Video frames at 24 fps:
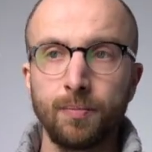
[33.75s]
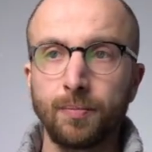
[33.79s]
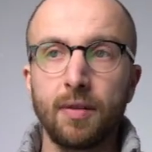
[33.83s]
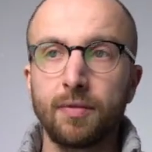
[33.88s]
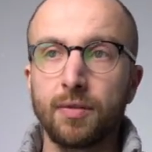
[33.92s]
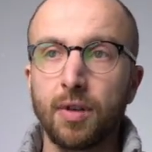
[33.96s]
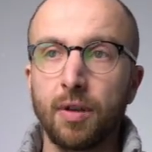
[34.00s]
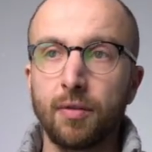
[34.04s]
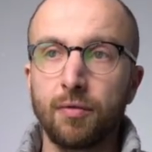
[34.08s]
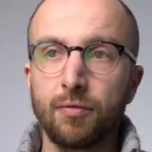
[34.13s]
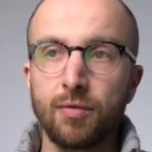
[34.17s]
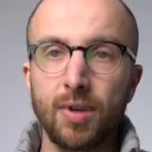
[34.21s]
And
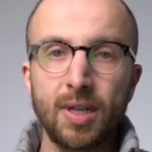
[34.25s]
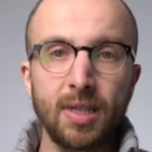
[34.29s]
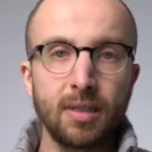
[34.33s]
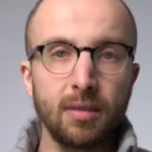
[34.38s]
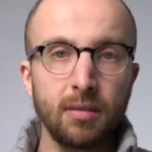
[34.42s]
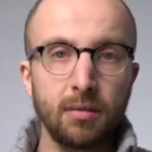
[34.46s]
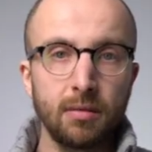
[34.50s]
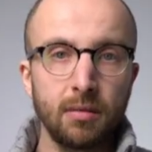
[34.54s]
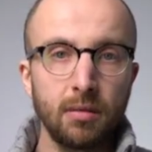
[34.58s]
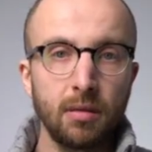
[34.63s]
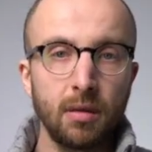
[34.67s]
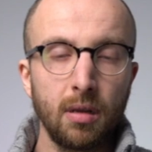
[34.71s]
after I've
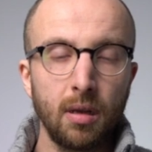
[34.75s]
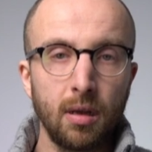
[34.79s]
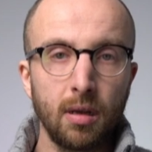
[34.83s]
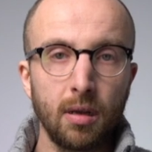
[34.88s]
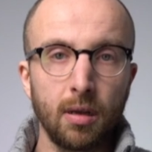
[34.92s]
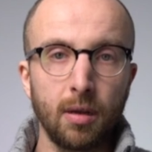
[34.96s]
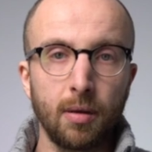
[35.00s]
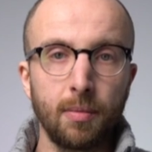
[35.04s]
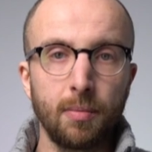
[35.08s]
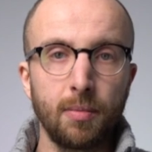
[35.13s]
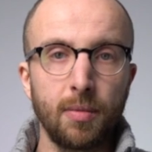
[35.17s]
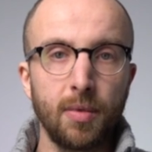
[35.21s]
written
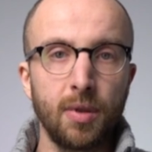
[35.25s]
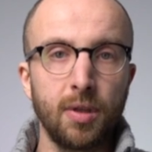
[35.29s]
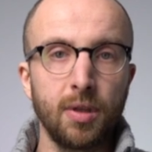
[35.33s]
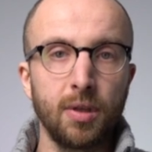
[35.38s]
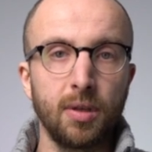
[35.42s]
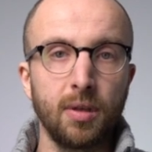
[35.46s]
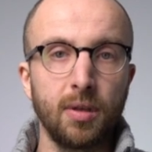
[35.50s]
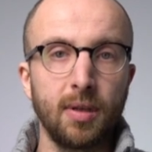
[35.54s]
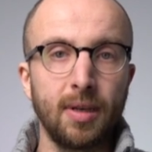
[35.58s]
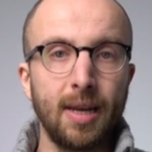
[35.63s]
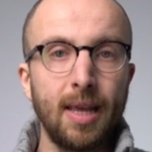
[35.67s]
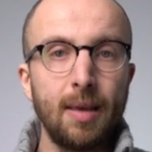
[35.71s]
um,
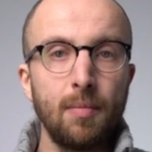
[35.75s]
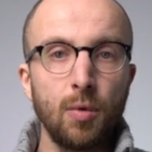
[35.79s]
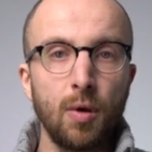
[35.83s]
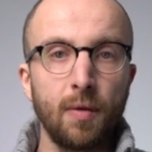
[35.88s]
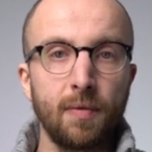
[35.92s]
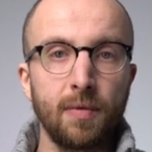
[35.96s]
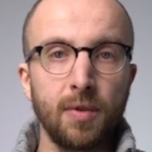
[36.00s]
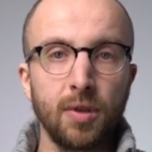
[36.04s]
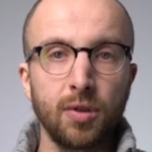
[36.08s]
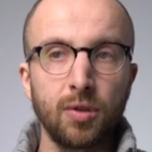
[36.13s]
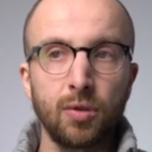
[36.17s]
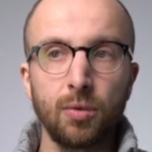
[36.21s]
the name
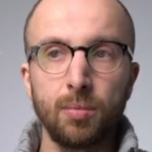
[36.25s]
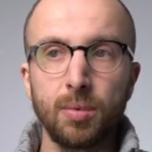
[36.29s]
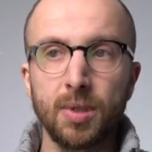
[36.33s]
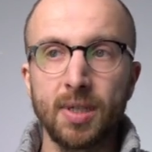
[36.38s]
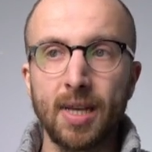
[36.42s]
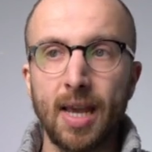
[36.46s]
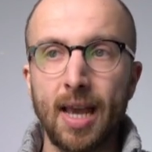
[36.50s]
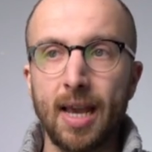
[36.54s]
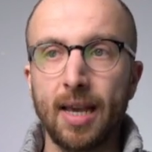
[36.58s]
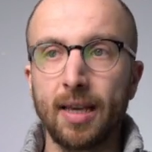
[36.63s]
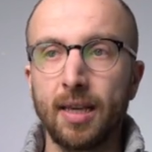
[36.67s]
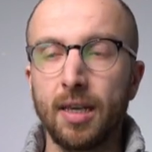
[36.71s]
of the super
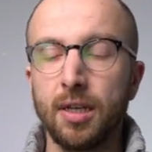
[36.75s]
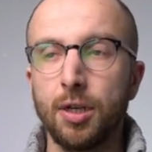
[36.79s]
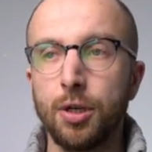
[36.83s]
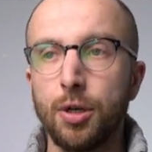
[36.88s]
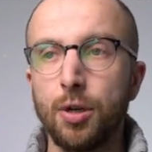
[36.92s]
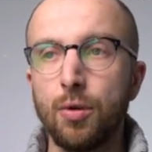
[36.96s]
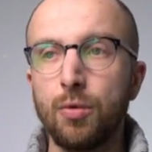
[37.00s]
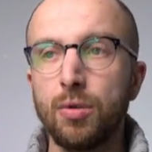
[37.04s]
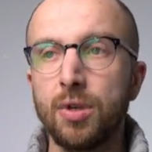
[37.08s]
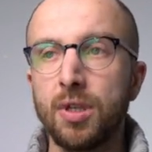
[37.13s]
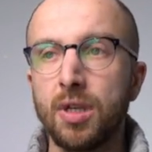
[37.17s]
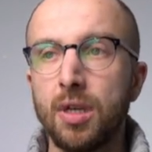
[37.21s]
tag in a
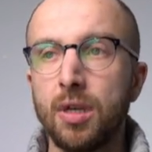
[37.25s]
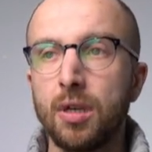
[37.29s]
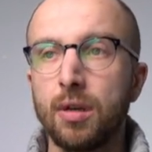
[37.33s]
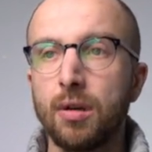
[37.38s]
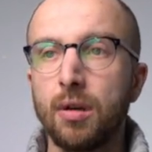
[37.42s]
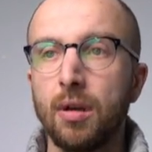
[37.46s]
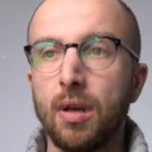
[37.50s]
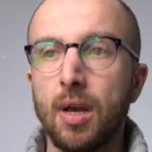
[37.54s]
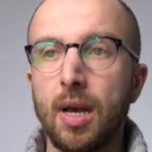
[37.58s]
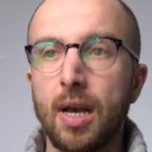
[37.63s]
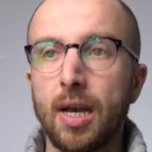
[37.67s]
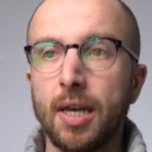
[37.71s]
node here,